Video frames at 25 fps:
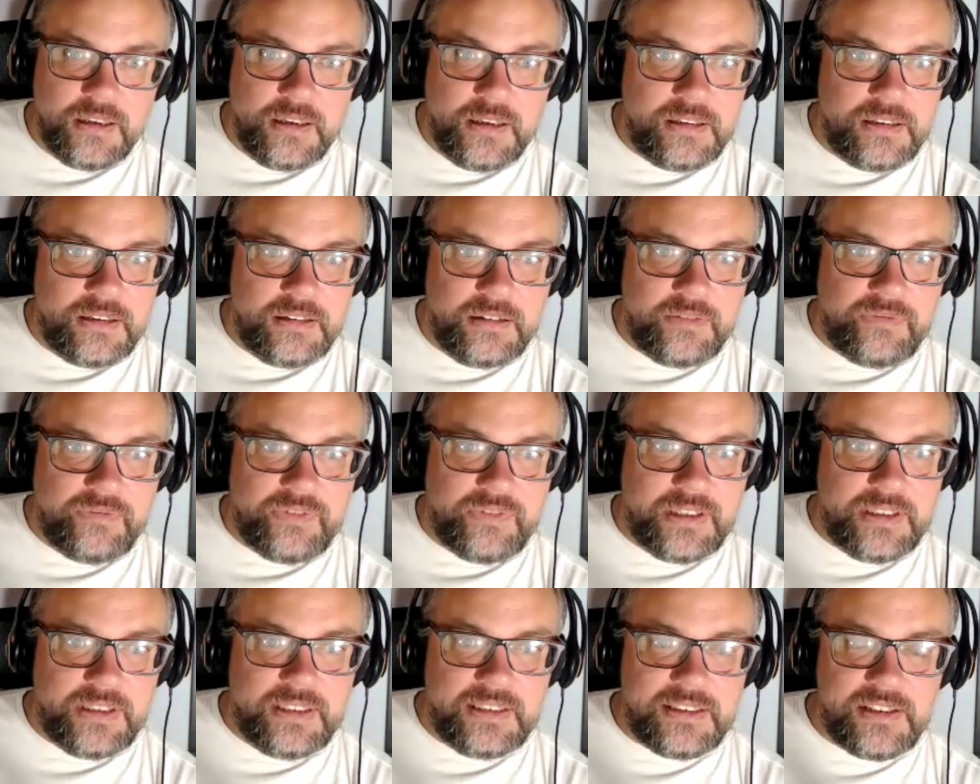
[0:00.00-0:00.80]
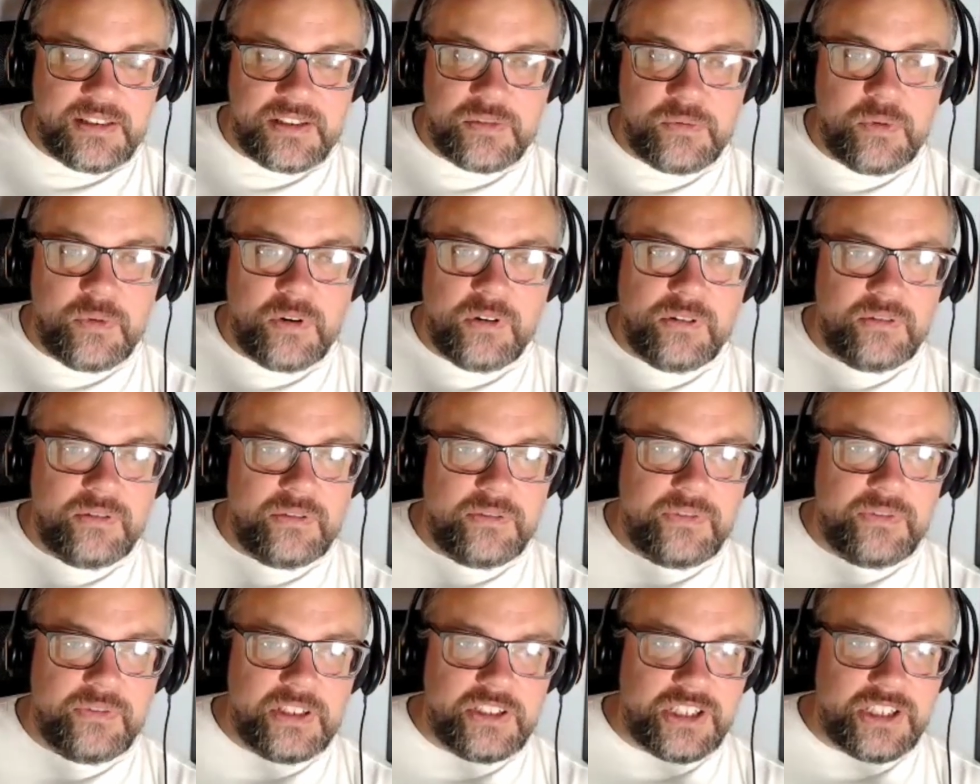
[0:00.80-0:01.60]
If you listen to
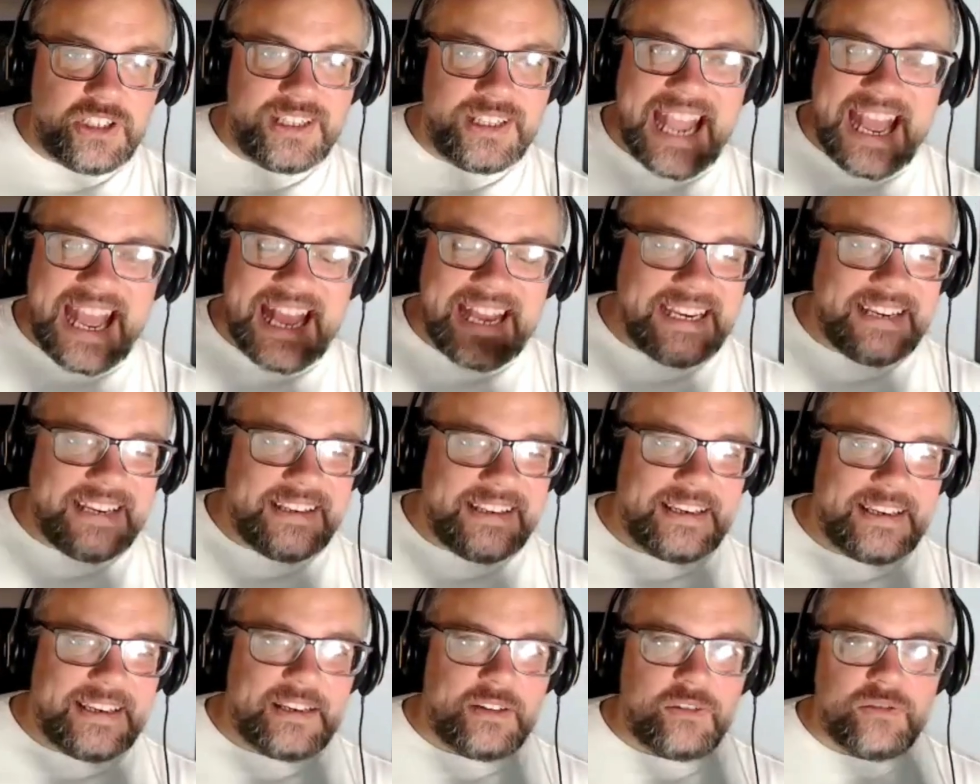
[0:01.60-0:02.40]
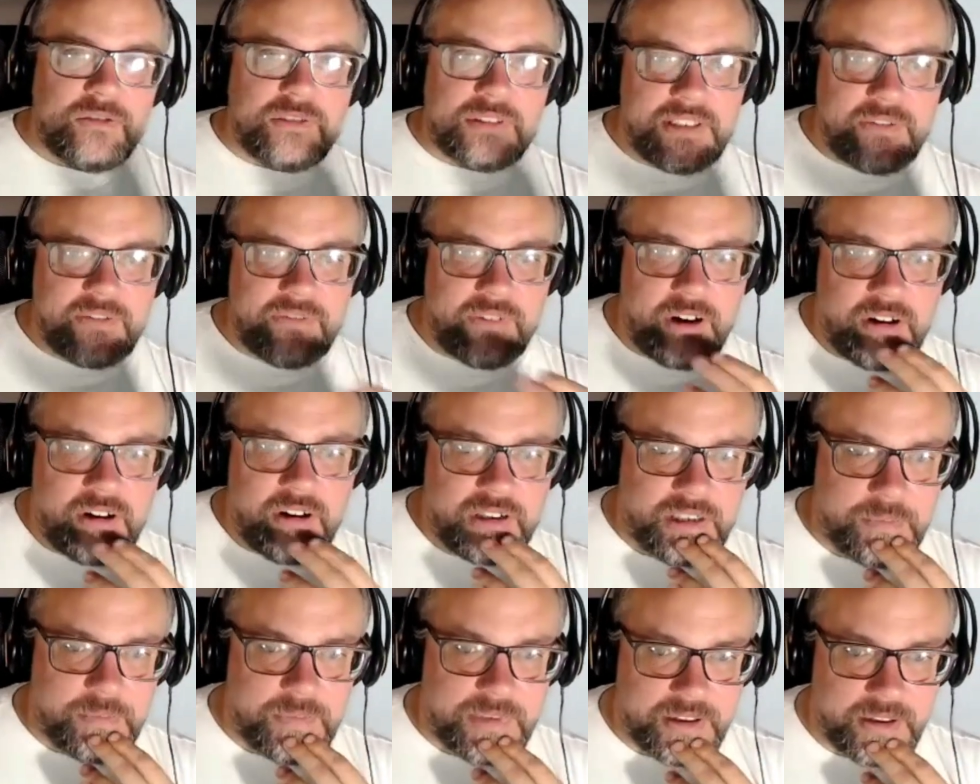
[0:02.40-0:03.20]
virtually any deductive
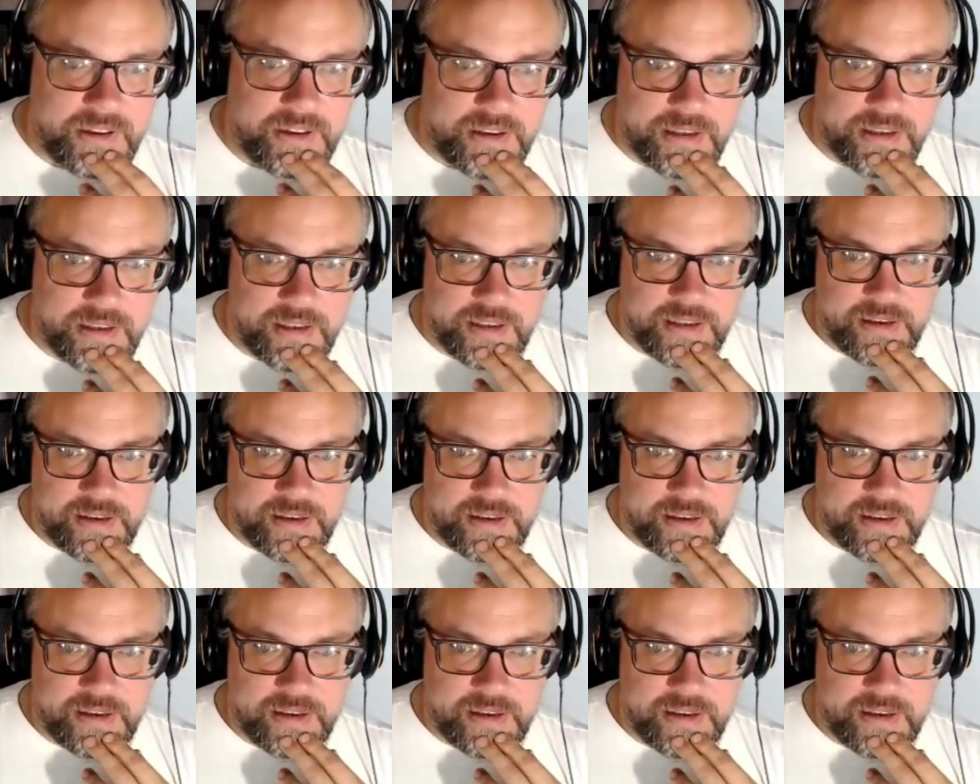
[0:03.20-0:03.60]
argument